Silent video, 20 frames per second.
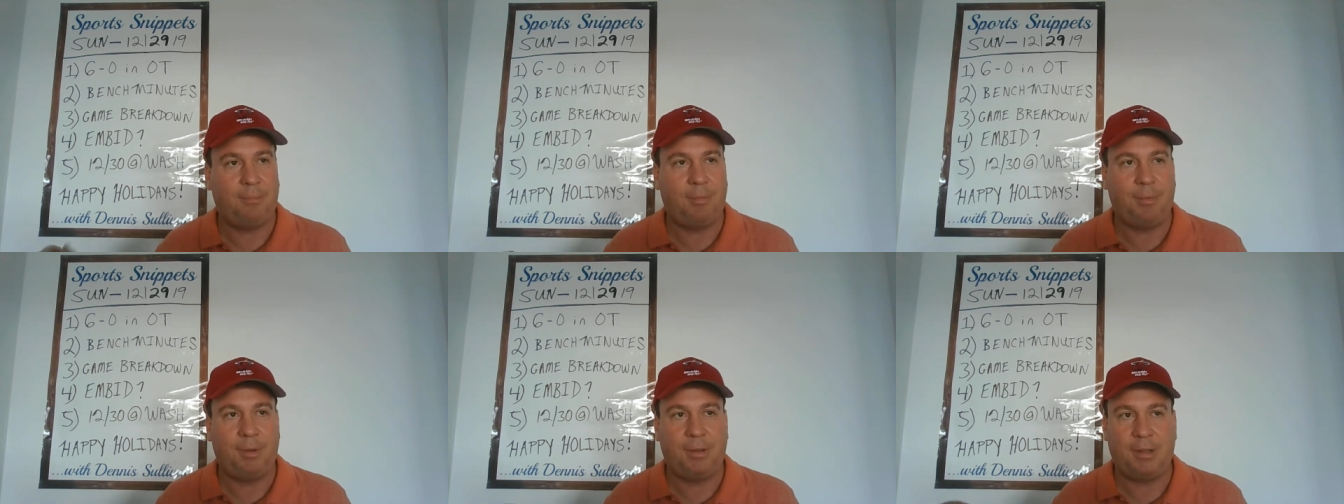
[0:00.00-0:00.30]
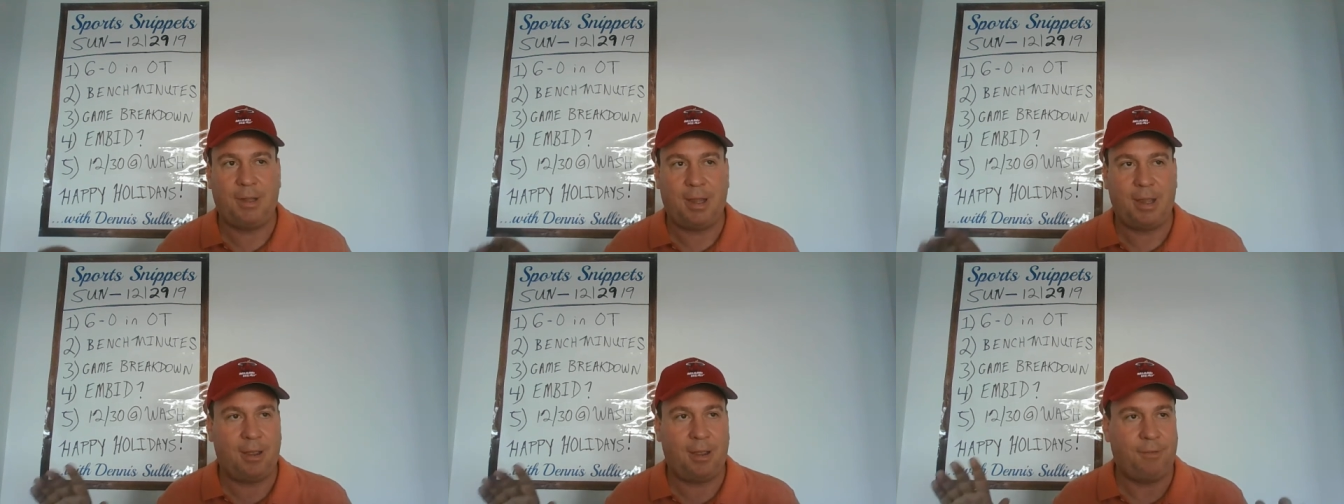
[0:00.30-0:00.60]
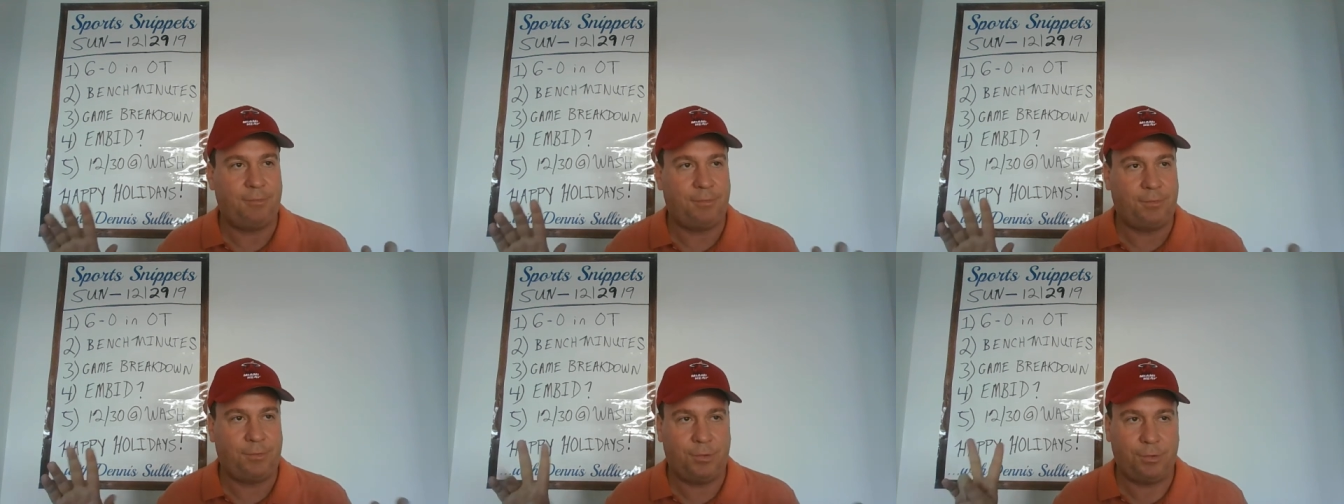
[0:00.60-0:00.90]
I mean, they
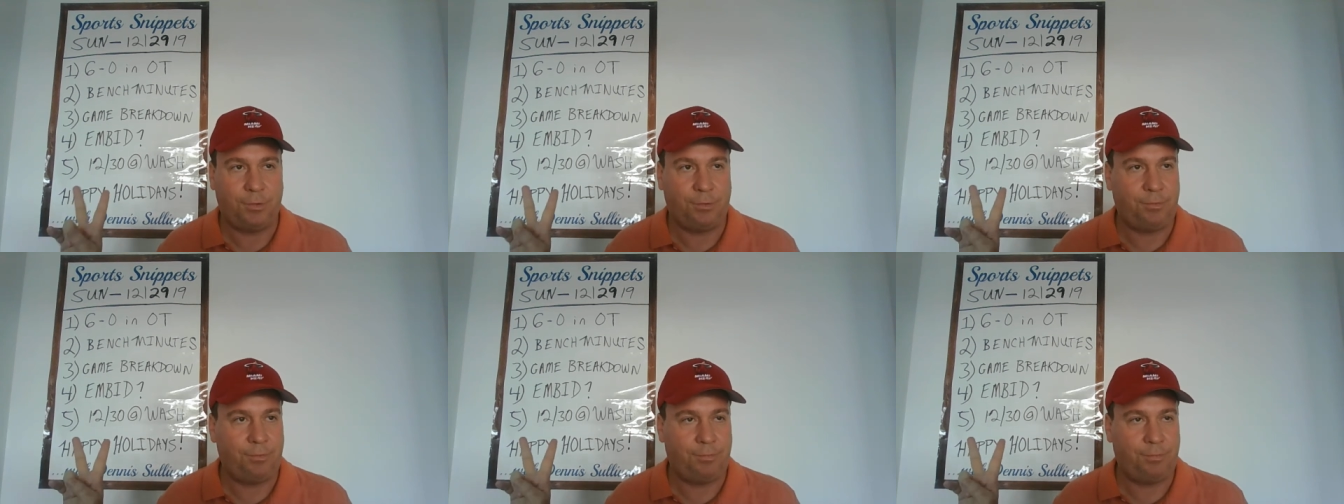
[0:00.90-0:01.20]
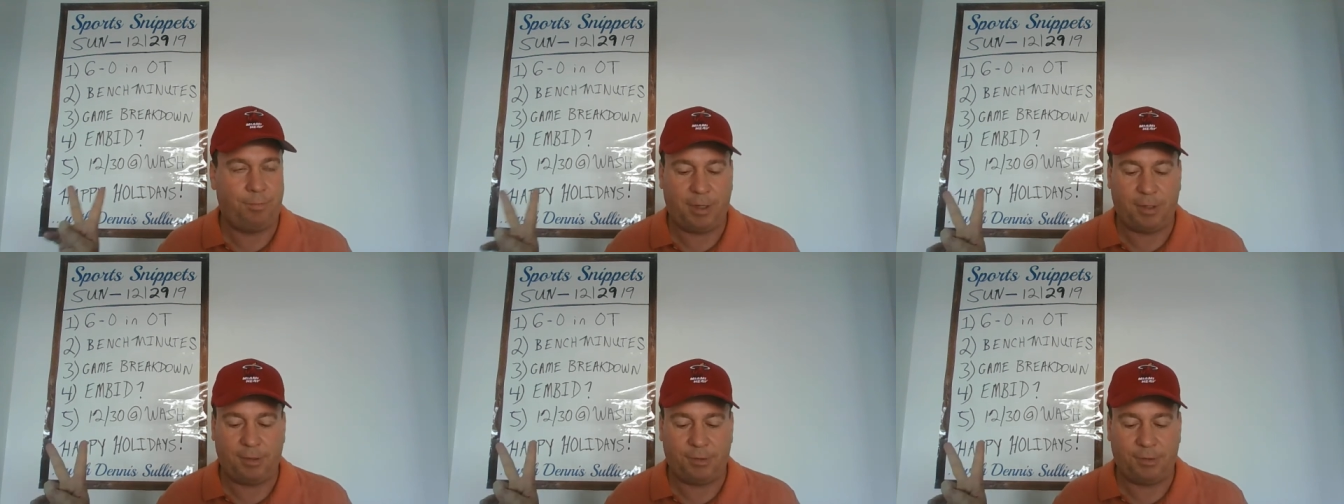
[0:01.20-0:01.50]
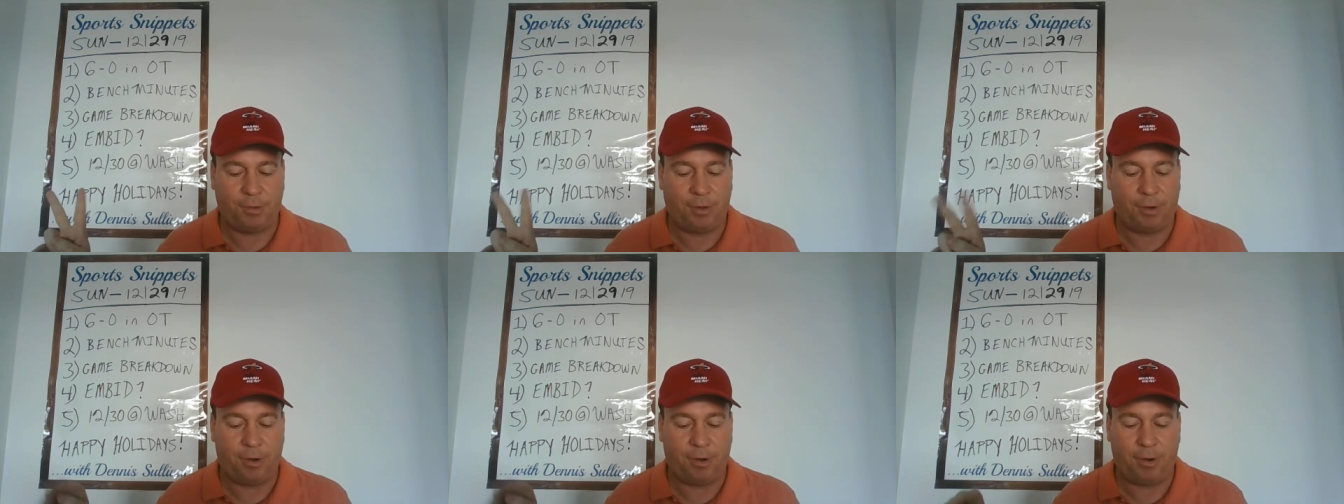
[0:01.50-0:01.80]
have 2 big
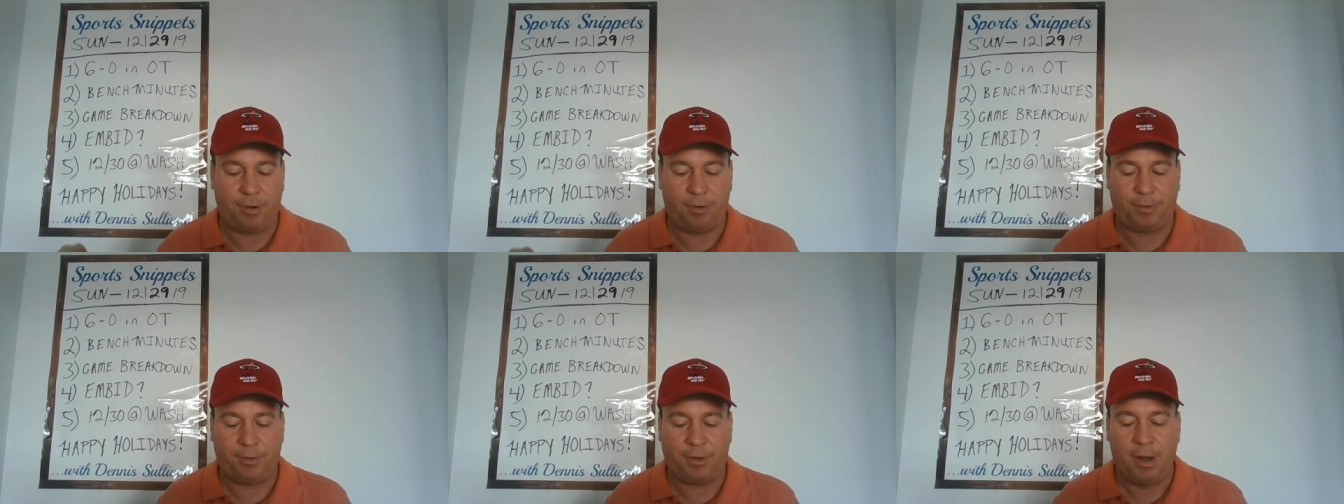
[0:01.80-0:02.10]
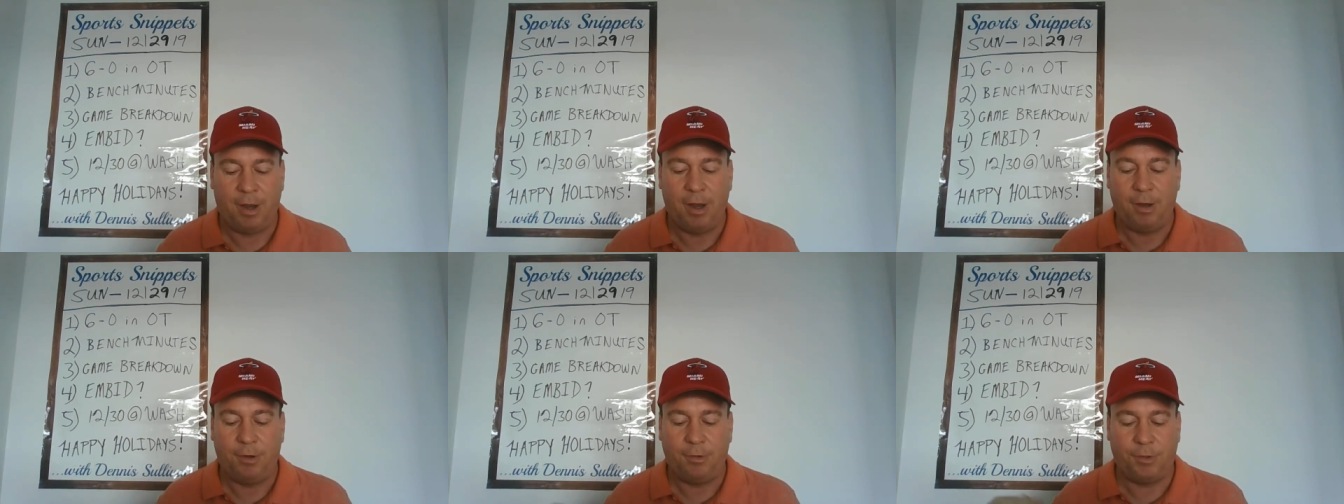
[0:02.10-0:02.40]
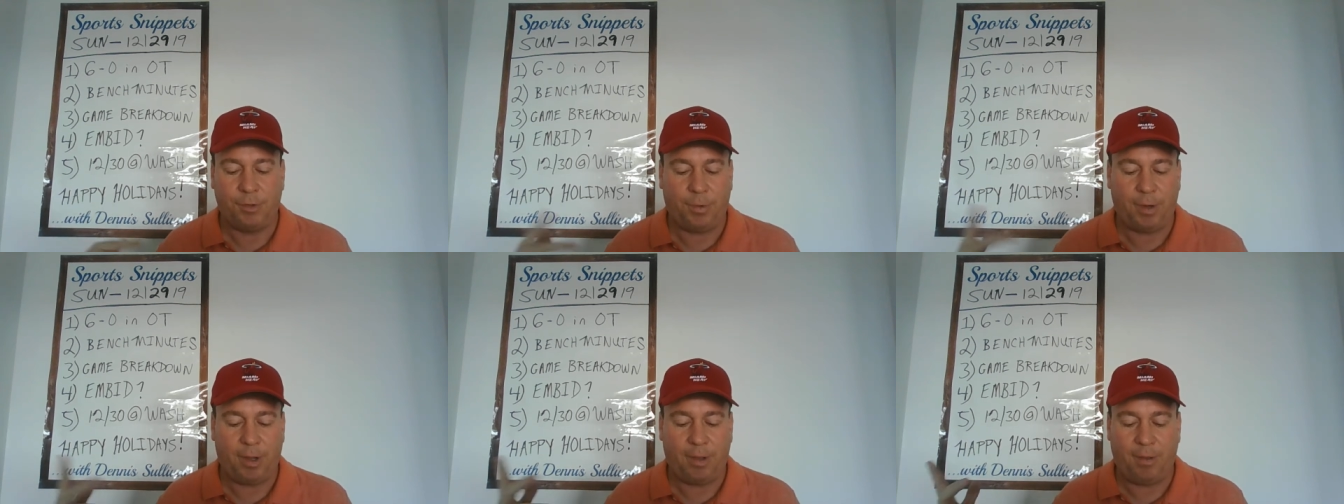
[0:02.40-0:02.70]
stars,
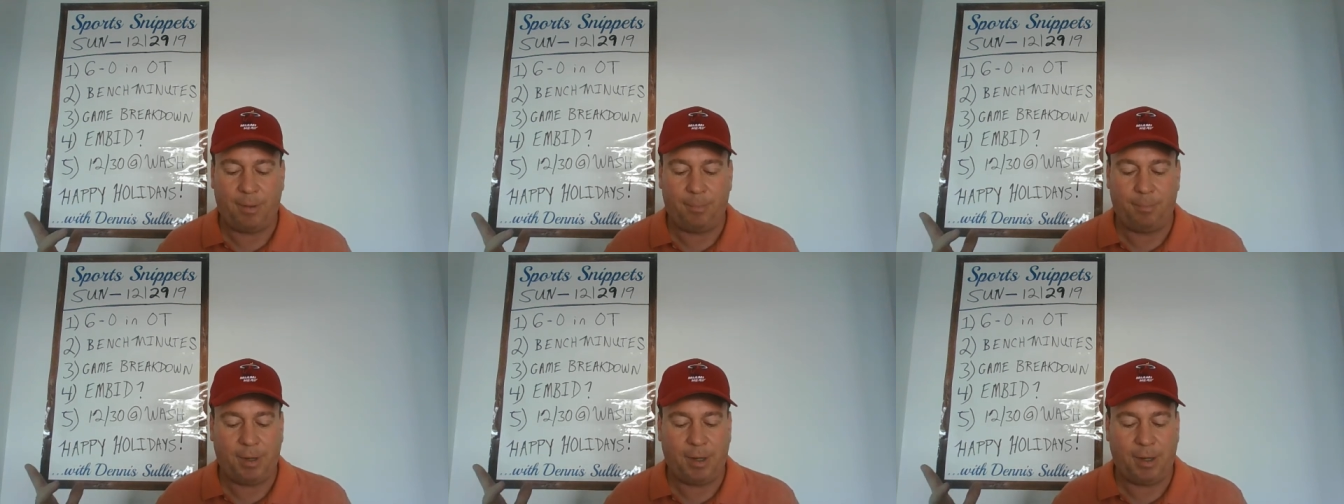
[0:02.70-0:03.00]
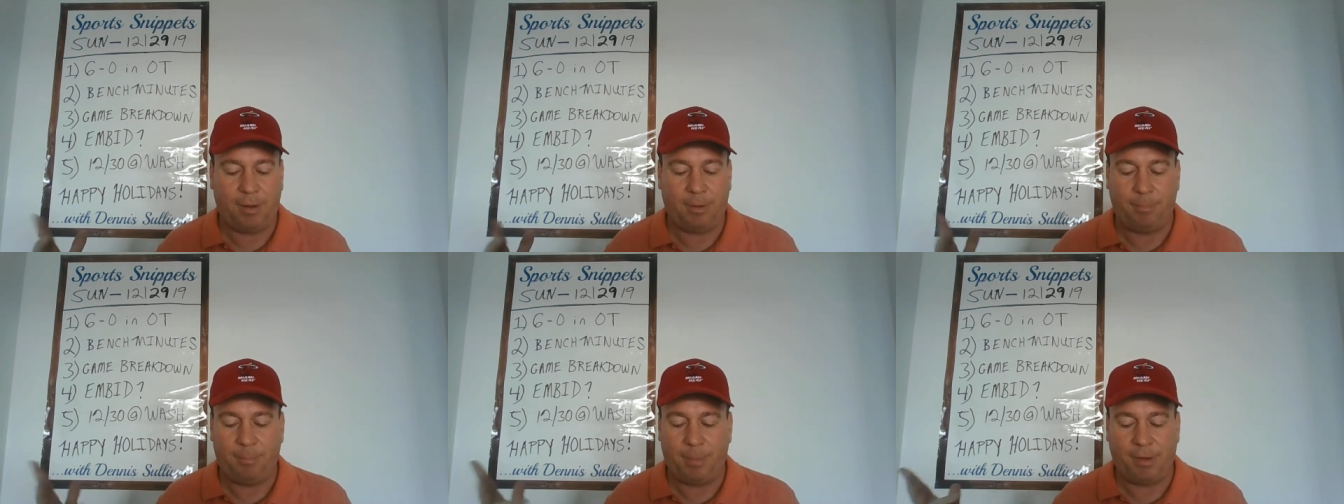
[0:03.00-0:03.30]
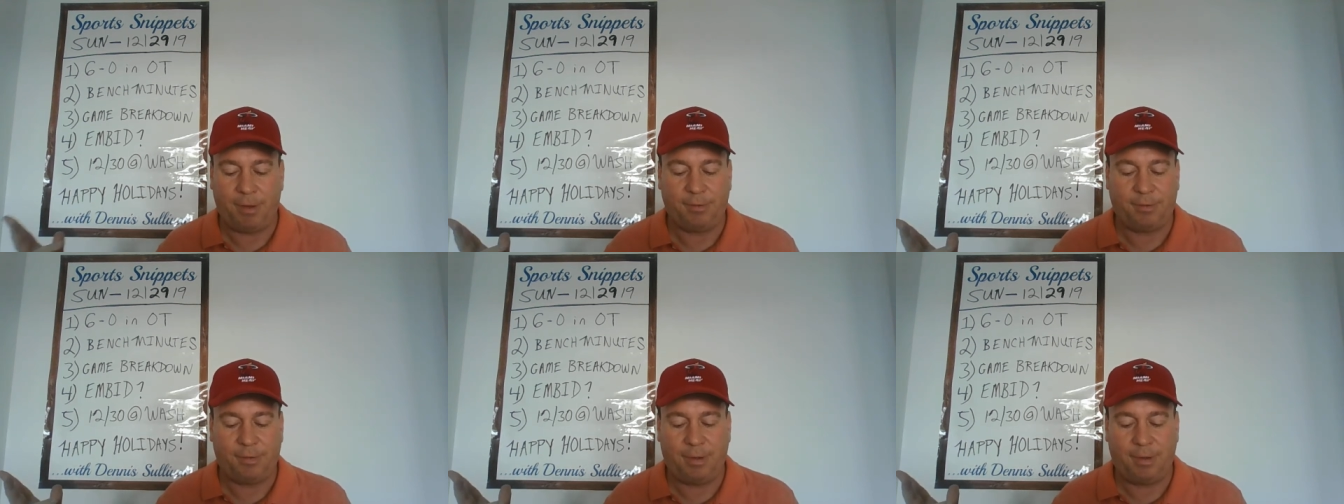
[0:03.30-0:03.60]
Joel Embid and
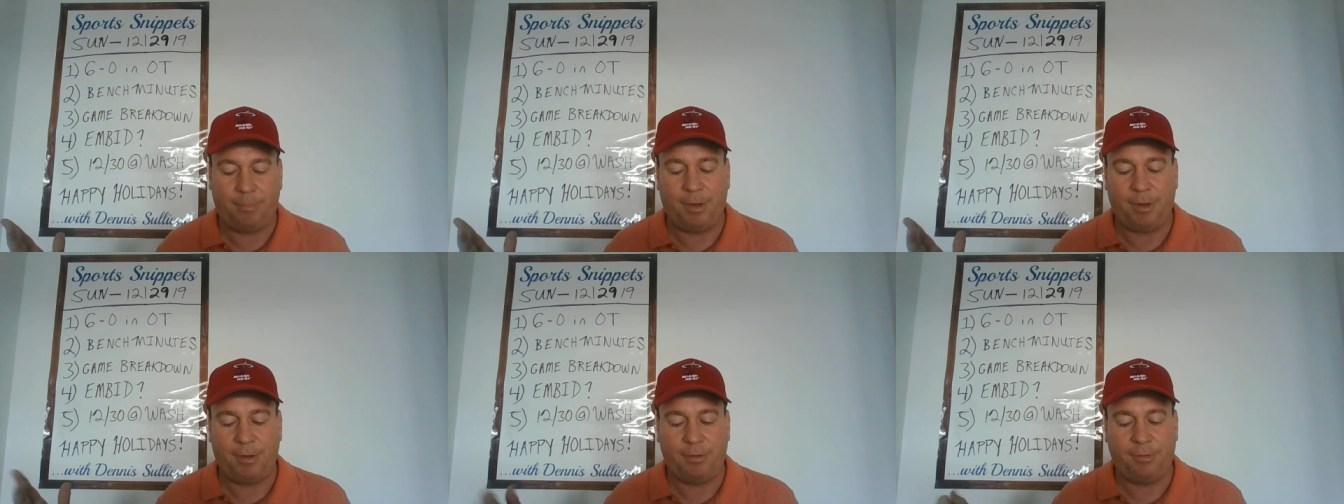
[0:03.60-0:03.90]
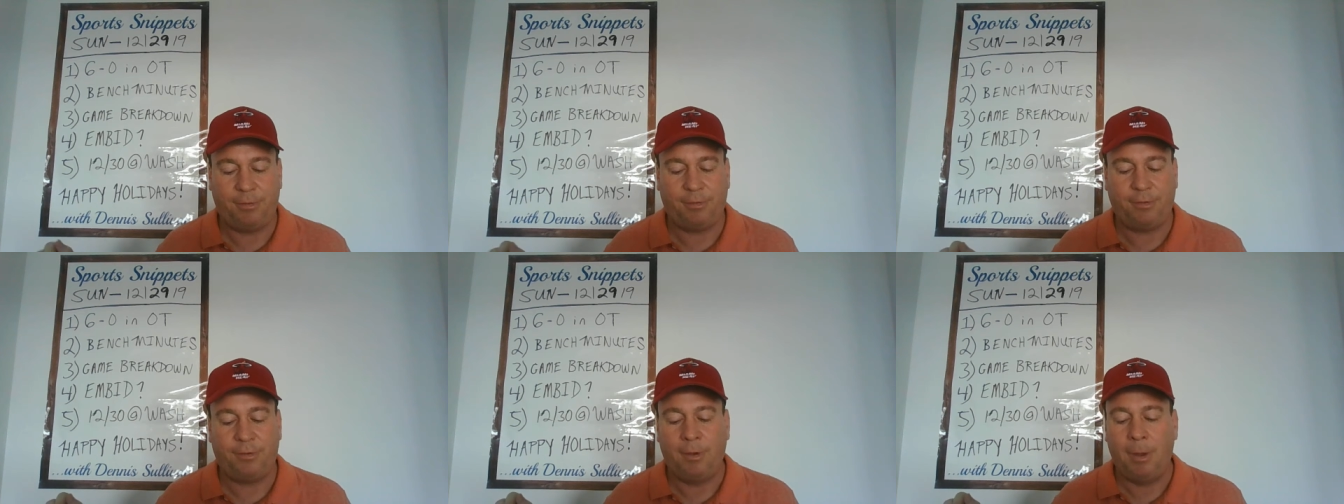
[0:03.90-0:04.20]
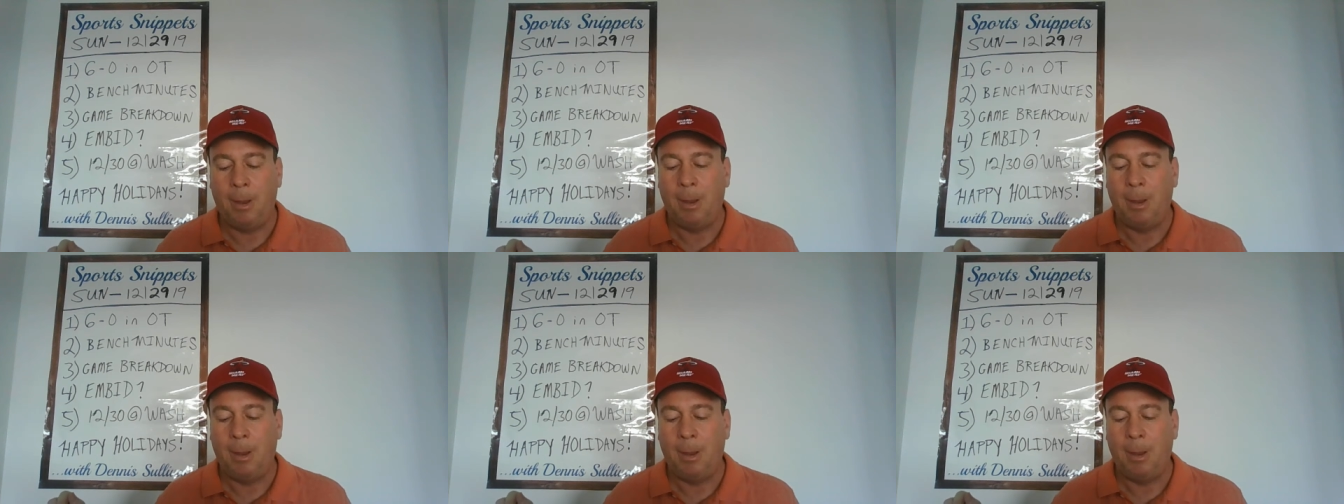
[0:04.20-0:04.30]
Ben Simmons.